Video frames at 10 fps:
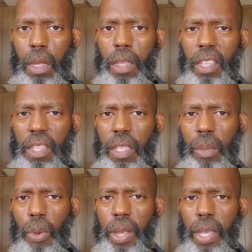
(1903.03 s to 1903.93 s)
This is
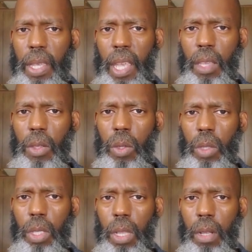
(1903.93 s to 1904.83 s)
a breaking ghetto
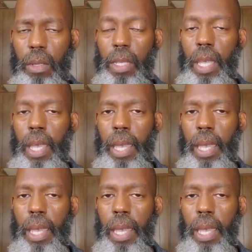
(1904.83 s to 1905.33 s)
news alert.